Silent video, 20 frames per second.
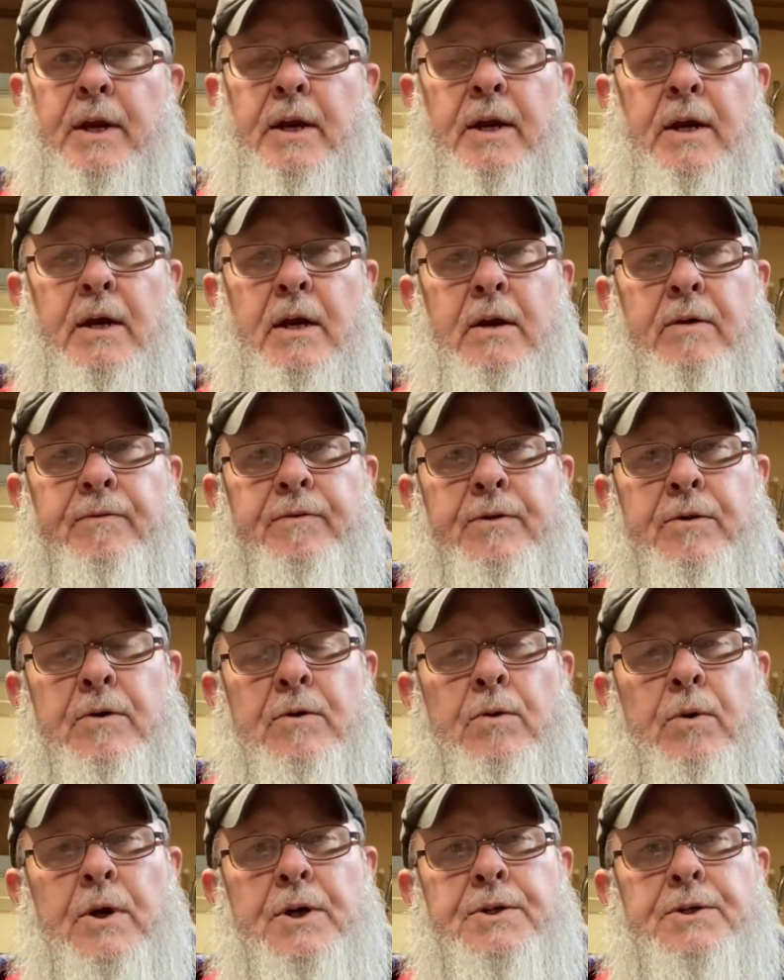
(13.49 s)
And I got a few
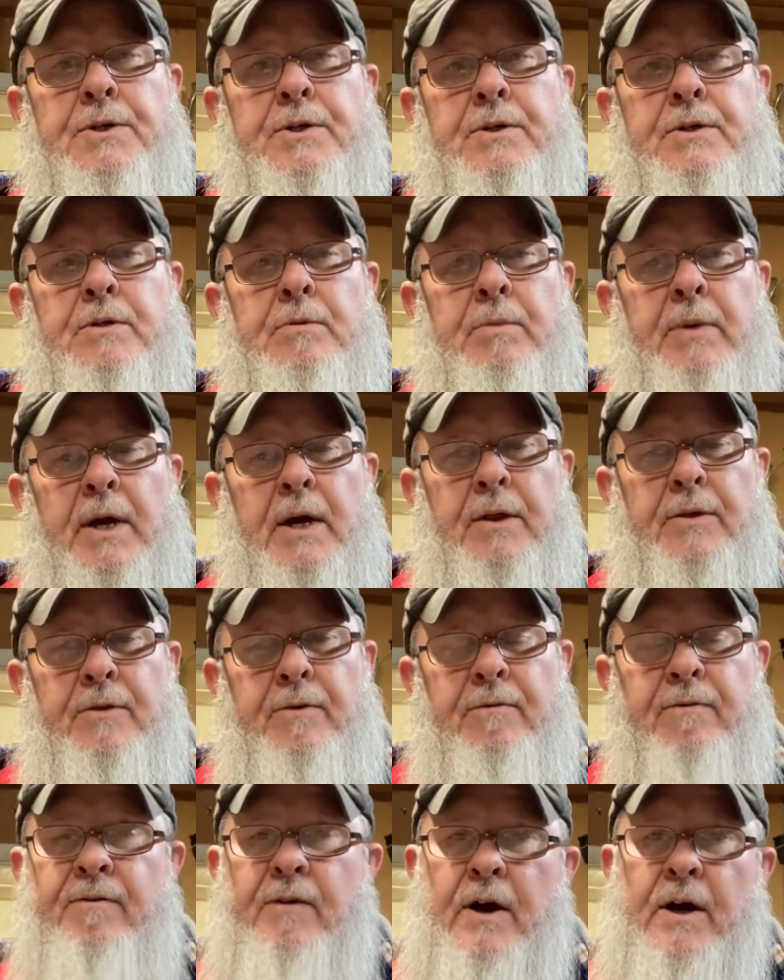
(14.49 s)
questions about the
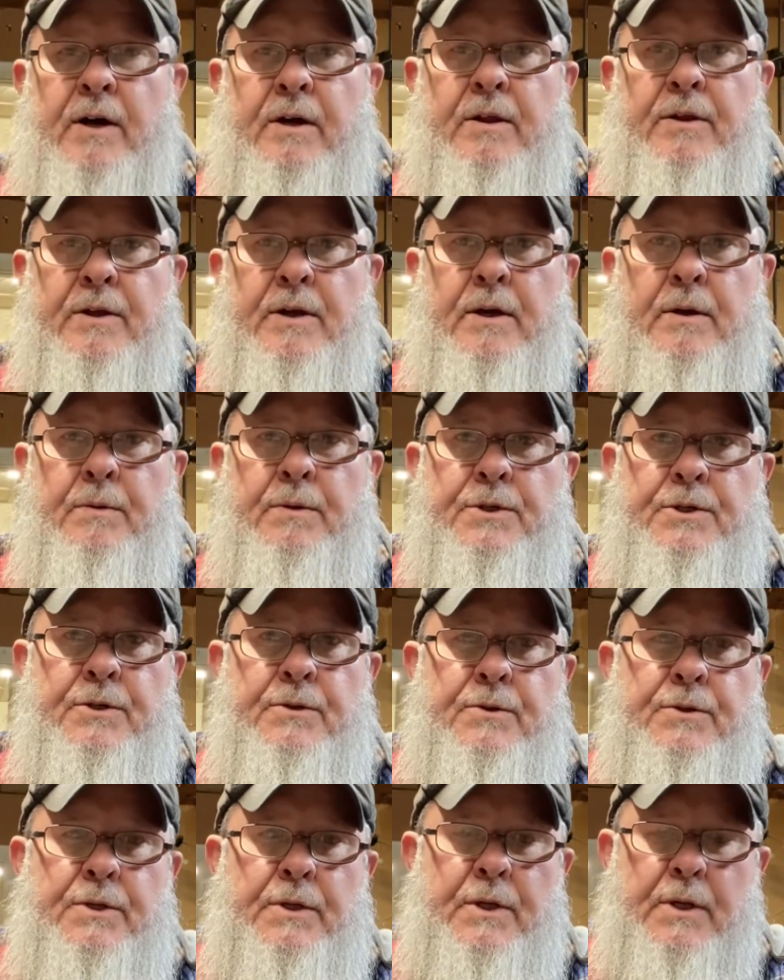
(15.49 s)
file that I was
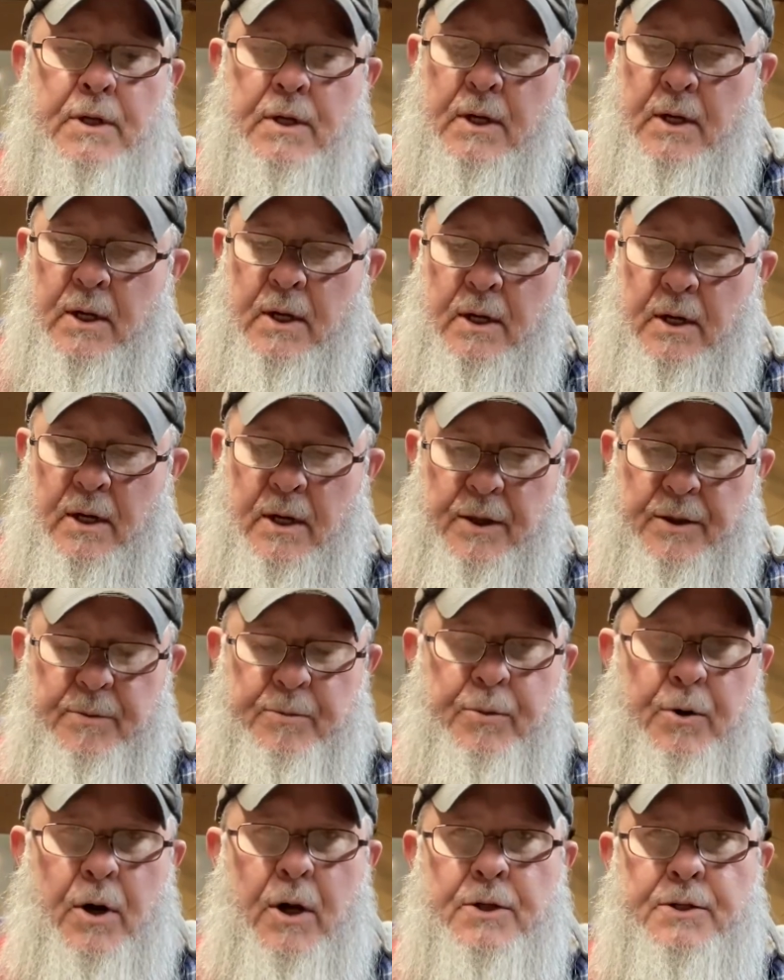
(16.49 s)
using and the
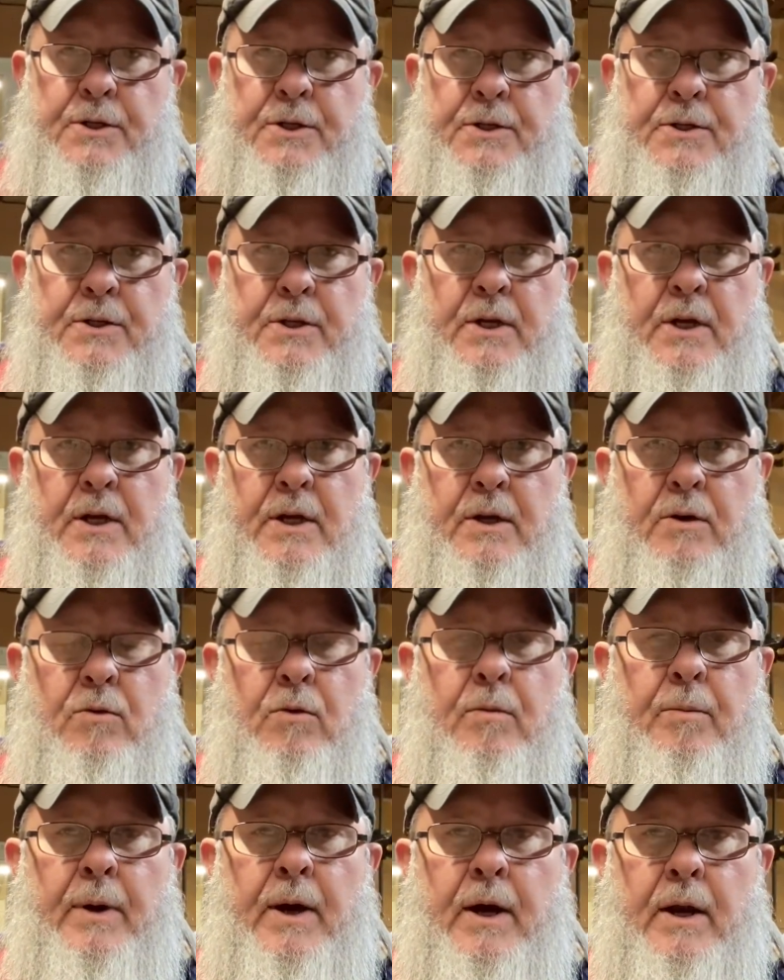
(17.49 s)
process that I go
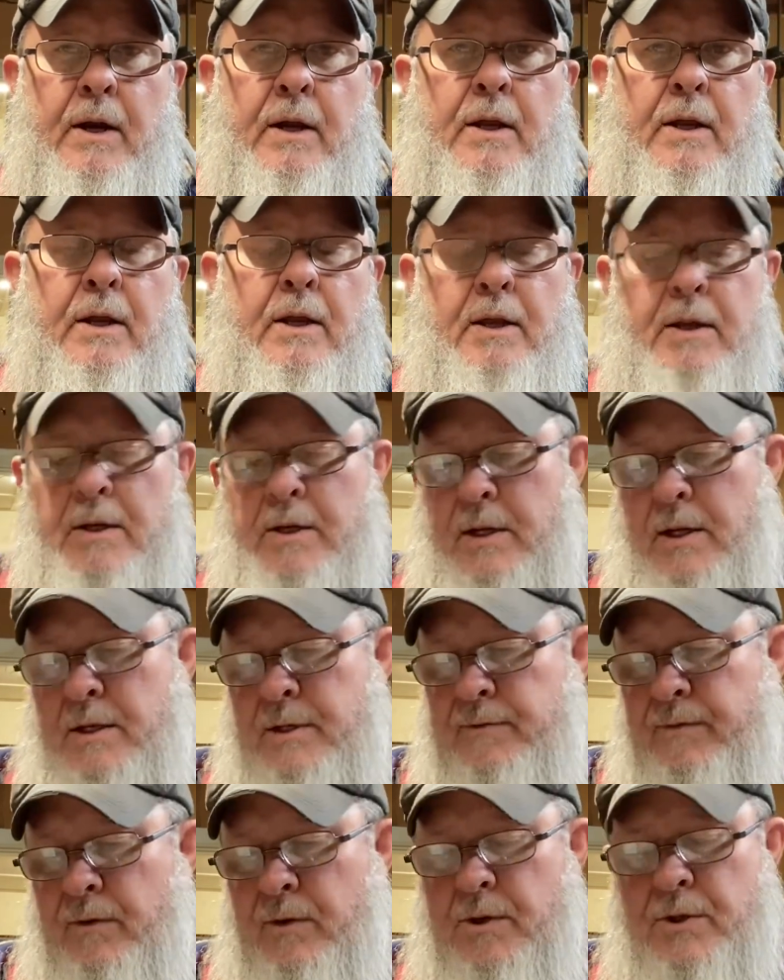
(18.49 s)
about as
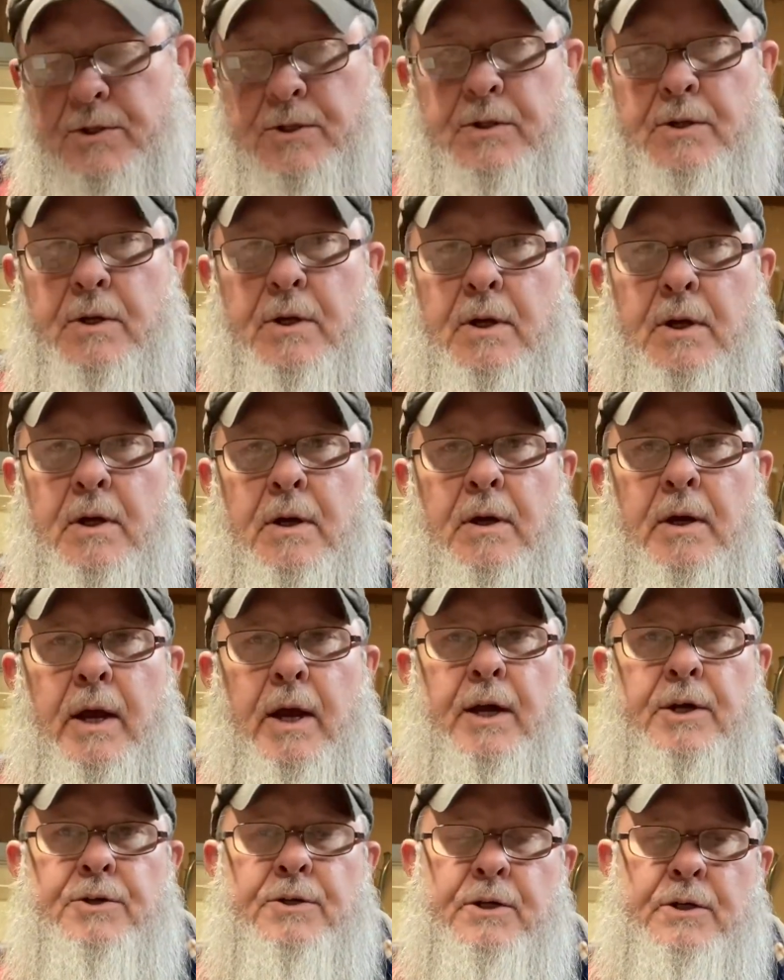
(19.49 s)
far as
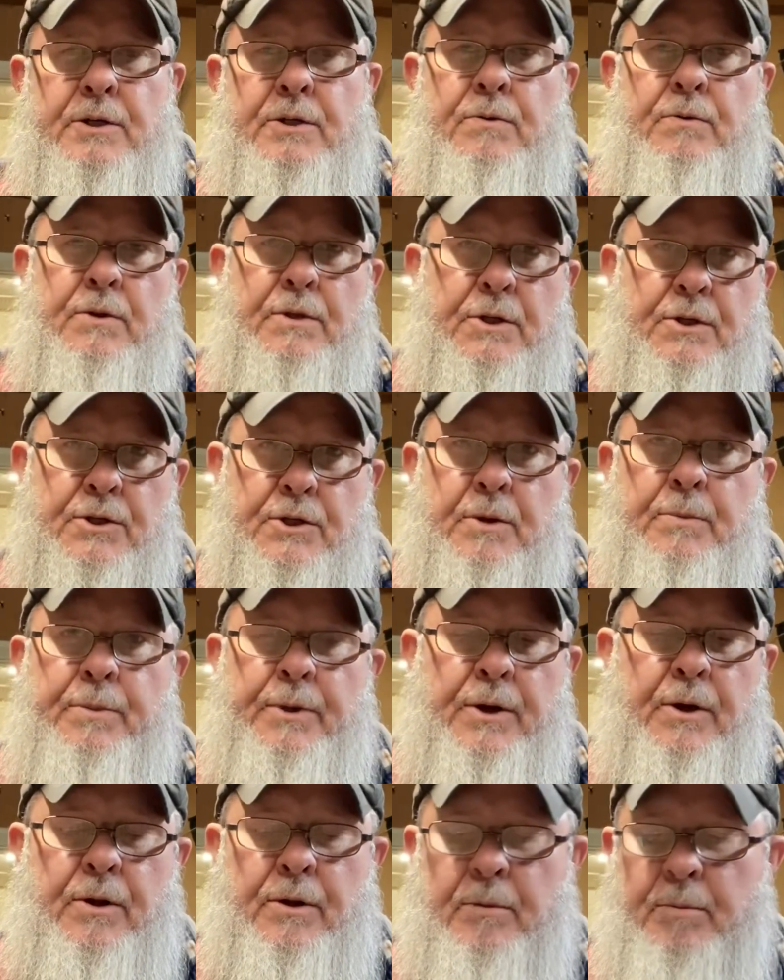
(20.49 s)
actually doing the
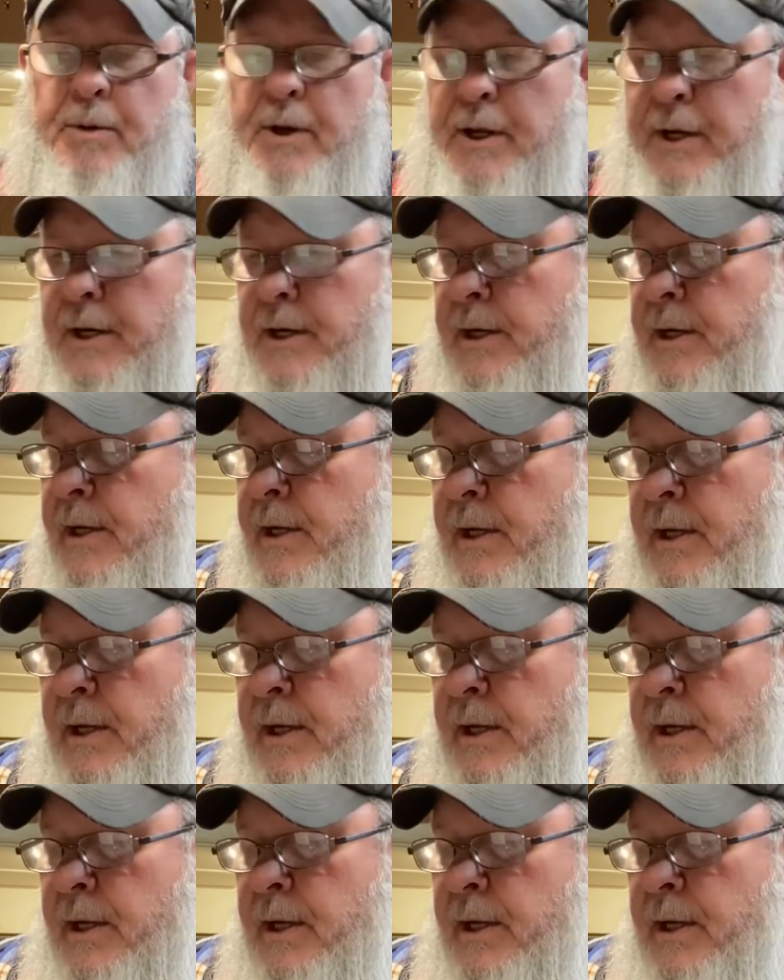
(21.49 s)
jimping on the blade.